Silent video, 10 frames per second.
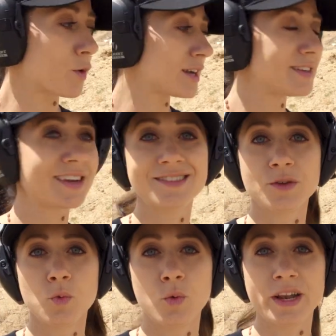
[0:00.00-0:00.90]
We're going to test
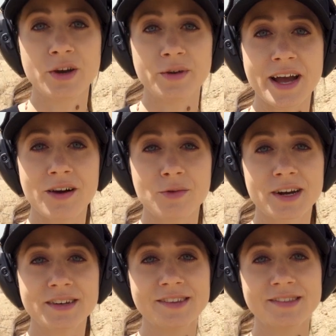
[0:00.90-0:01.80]
the window now. We're
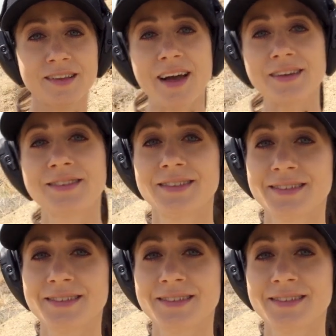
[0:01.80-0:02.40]
going to test the glass.